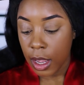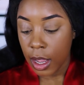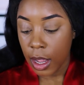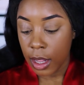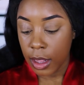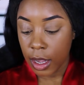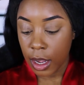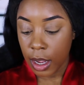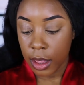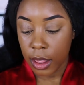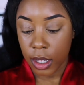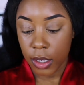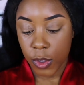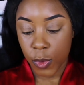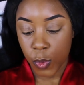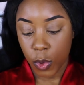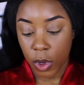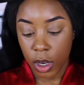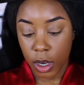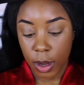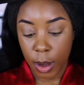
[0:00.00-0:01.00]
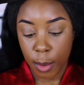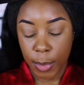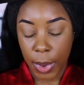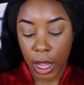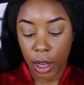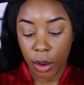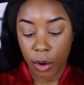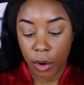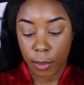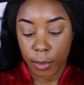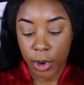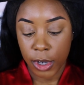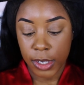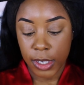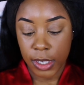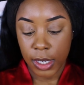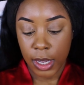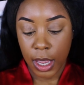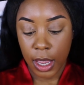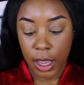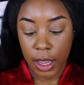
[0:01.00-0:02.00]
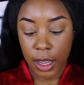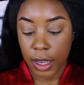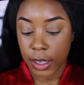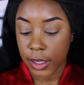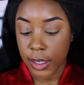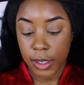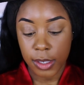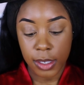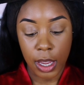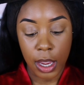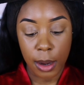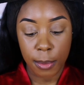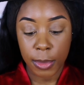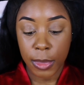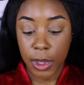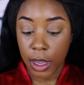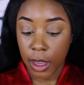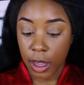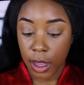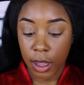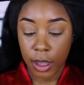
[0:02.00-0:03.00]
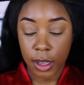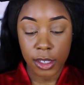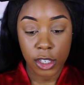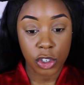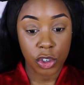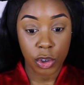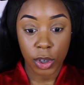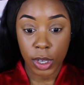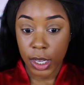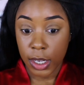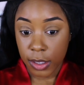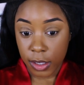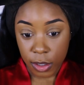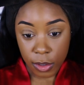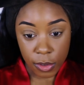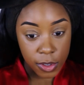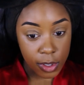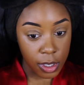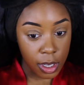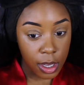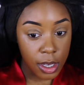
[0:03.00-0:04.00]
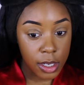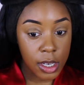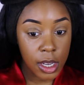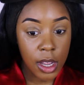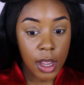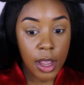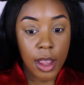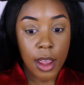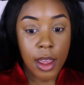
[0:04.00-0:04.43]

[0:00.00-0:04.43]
And then this one by Laura Mercier is the same thing. It's translucent.